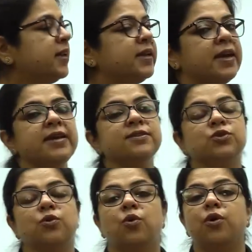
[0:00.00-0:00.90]
in
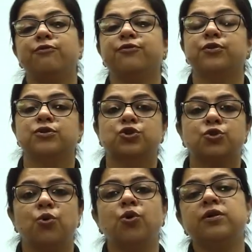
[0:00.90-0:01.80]
case of
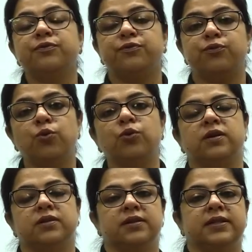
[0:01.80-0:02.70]
stored
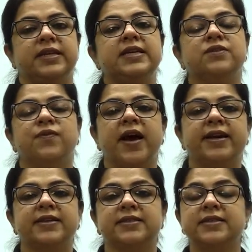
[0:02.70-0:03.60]
food, these
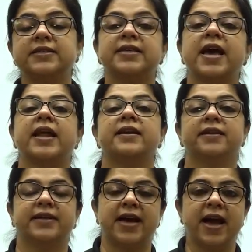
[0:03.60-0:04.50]
viruses can
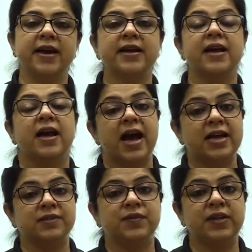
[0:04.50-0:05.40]
attack,
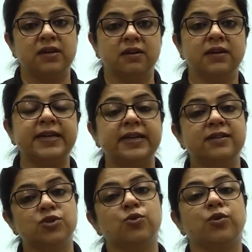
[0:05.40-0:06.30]
as we learned in
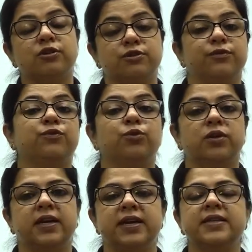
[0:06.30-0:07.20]
storage of
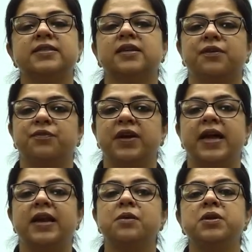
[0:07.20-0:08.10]
food grains, that if we
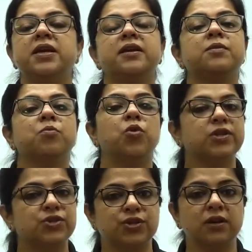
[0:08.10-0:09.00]
eliminate
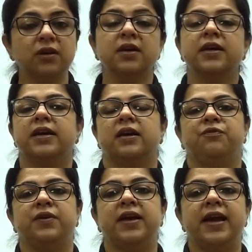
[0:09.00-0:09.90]
moisture,
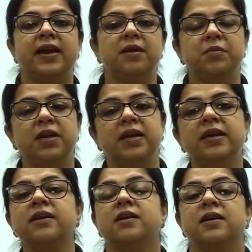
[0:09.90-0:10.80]
if we
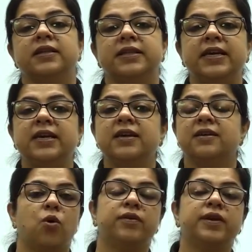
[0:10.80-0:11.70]
eliminate the
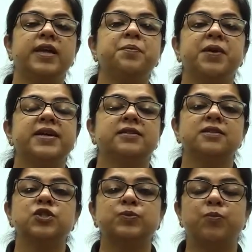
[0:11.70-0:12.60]
already
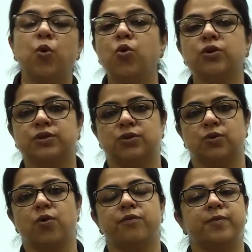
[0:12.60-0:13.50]
present spores
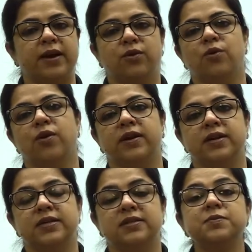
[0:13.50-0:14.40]
of
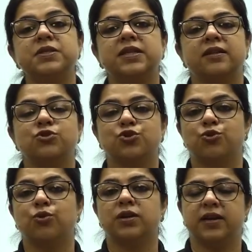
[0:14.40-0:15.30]
microorganisms, then the
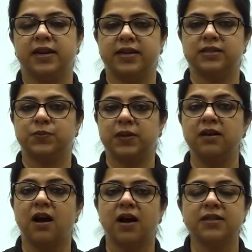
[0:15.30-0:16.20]
stored grains
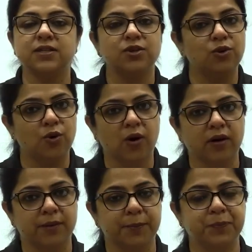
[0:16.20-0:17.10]
will last
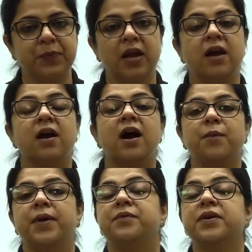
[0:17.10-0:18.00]
longer.
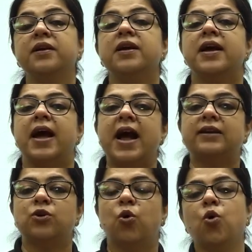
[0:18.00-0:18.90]
However,
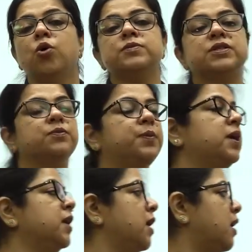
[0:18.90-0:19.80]
at homes,
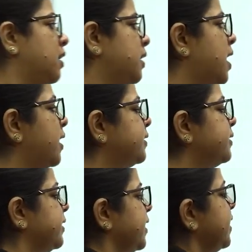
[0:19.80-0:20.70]
we
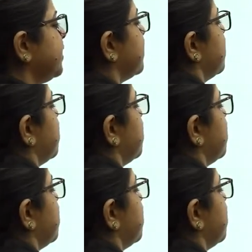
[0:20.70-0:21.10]
undertake